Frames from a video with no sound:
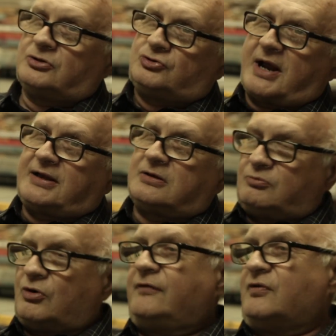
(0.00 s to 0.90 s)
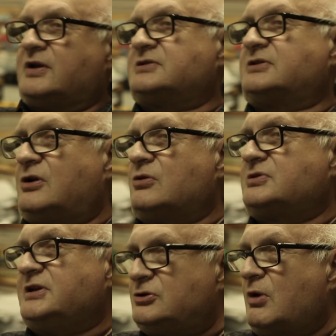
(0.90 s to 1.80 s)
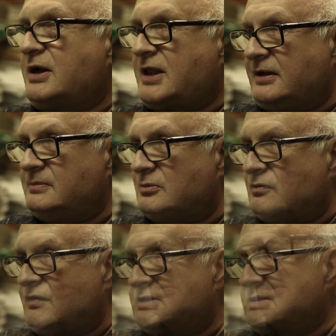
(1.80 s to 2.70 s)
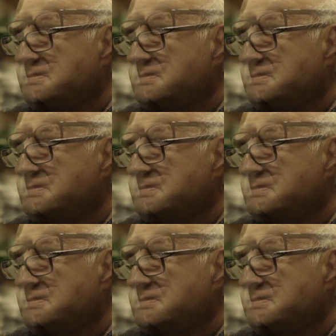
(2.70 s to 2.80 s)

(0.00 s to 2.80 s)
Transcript: drag their boyfriends to go see Twilight movies.